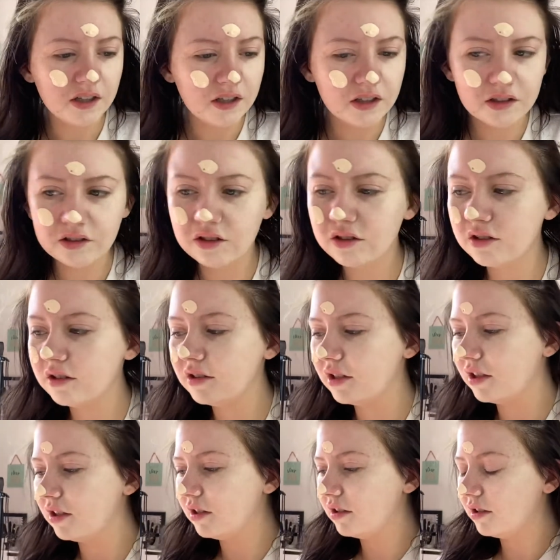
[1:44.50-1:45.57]
Does it say
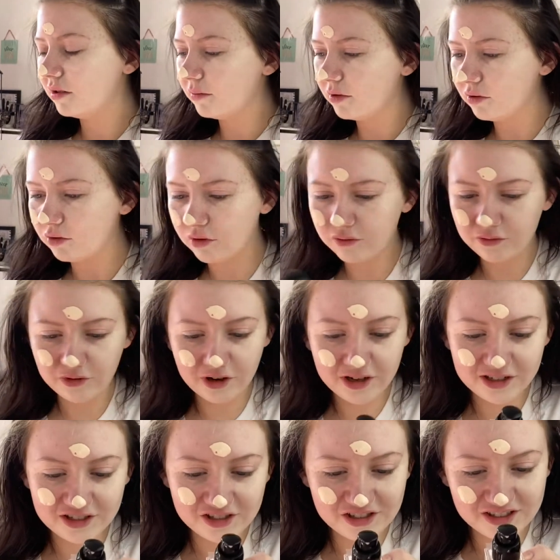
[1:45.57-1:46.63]
anything about
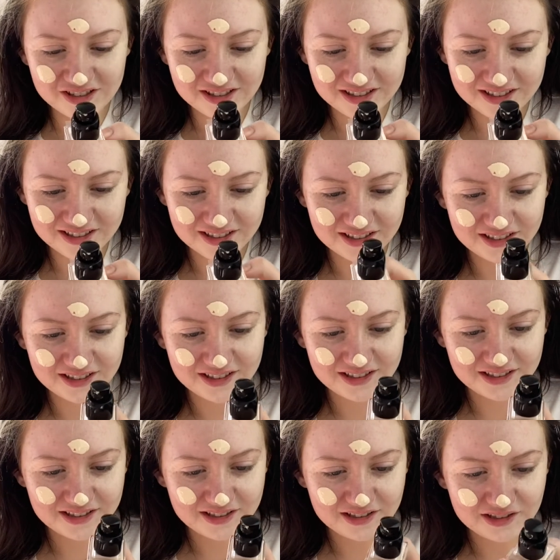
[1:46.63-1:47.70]
coverage?
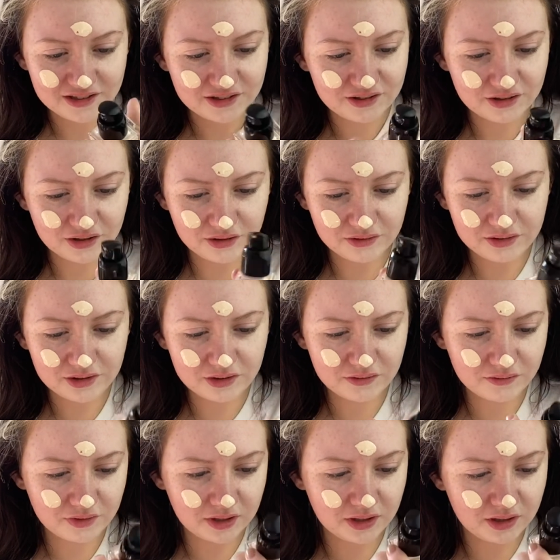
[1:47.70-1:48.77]
No, it doesn't
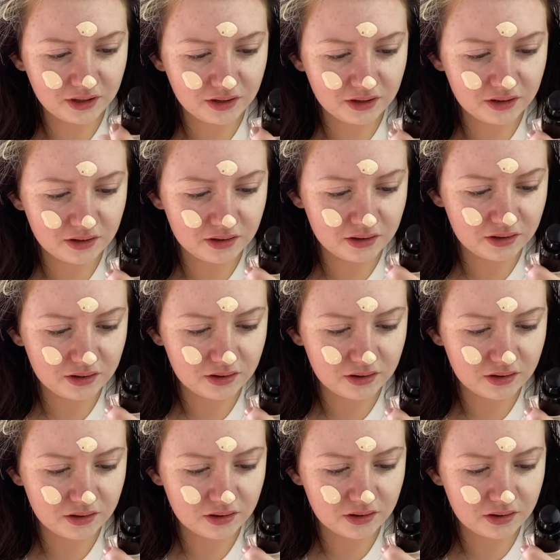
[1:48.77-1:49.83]
really.
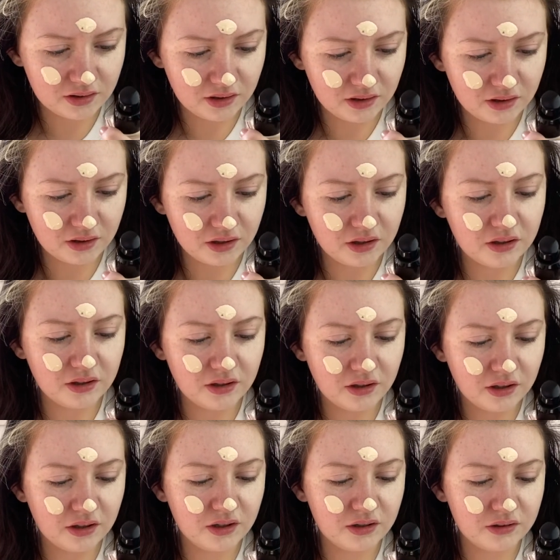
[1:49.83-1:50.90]

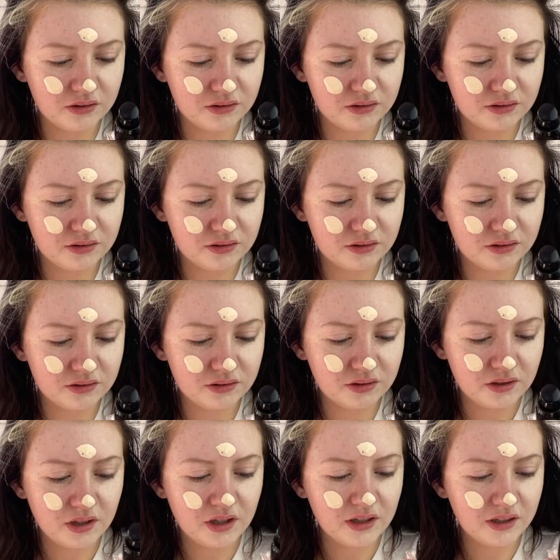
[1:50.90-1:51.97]
Oh.
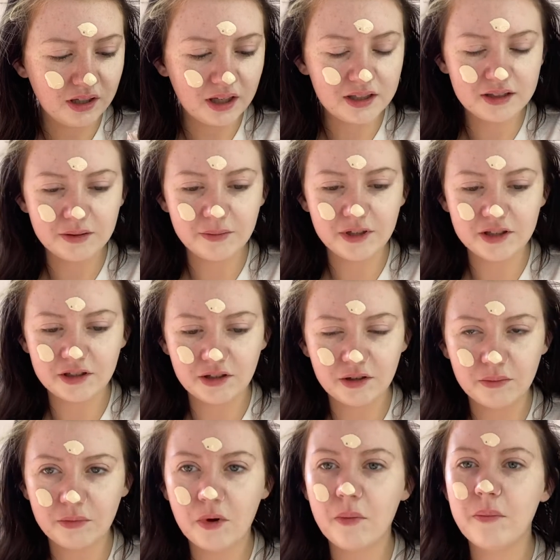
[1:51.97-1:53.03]
Light to
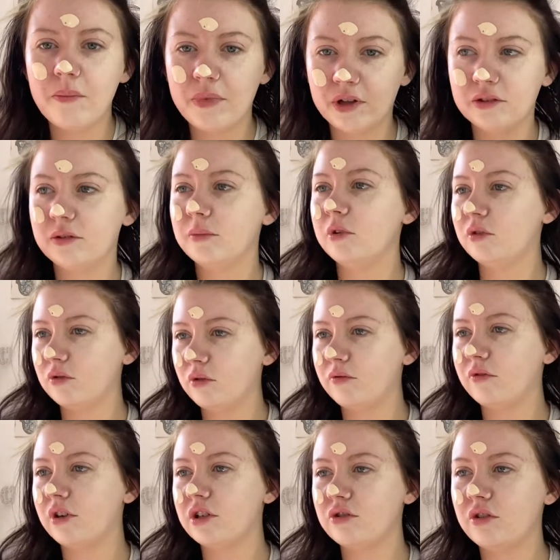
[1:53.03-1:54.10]
medium buildable
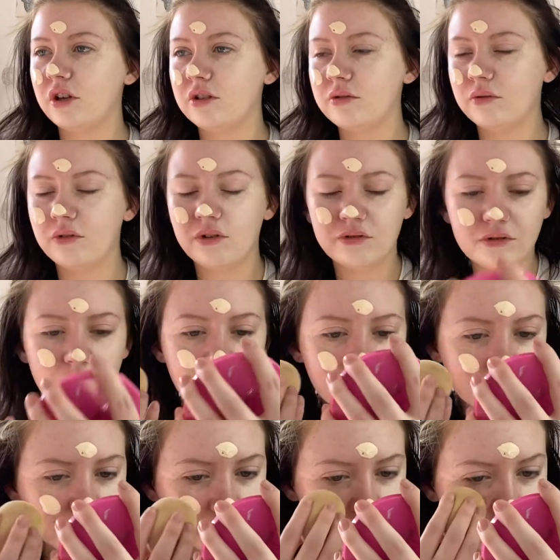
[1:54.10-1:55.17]
coverage. Okay, so we're gonna have to build
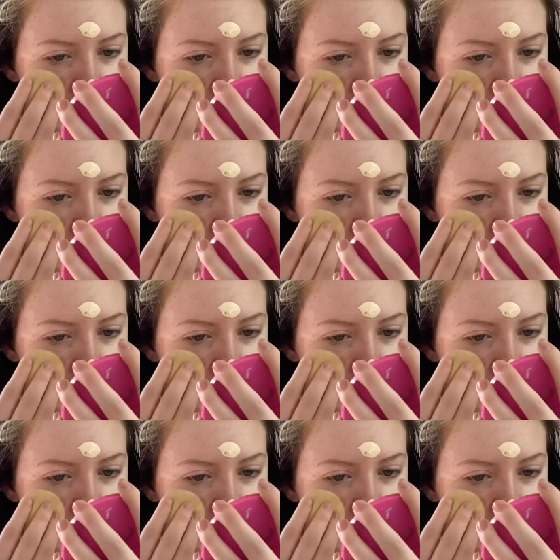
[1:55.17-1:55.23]
it.